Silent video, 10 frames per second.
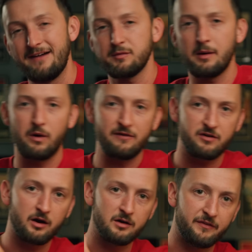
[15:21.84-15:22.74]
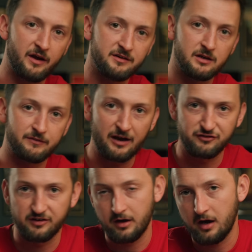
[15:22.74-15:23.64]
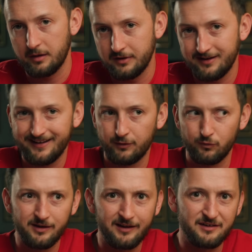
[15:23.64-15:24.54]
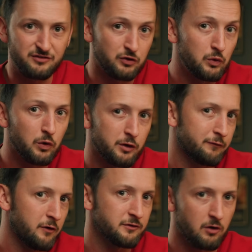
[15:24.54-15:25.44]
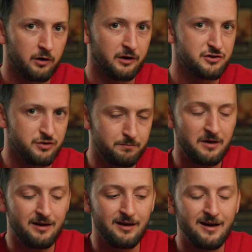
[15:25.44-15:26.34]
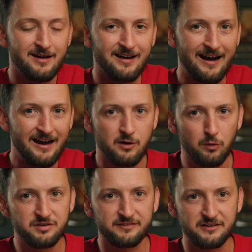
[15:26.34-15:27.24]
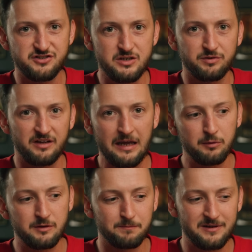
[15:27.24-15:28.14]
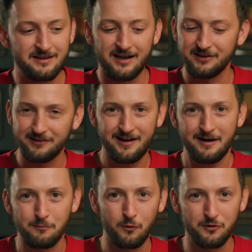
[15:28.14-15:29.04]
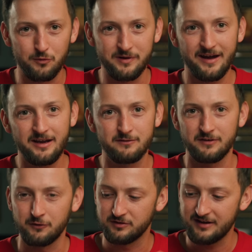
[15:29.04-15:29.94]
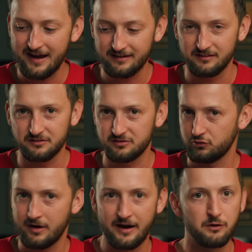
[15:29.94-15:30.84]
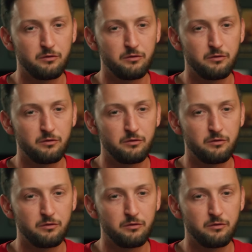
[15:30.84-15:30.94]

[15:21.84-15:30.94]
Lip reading: After my wife caught on to the idea of action economy and realized who her default target should be, I noticed that she was able to be a lot more creative in her tactics, trying new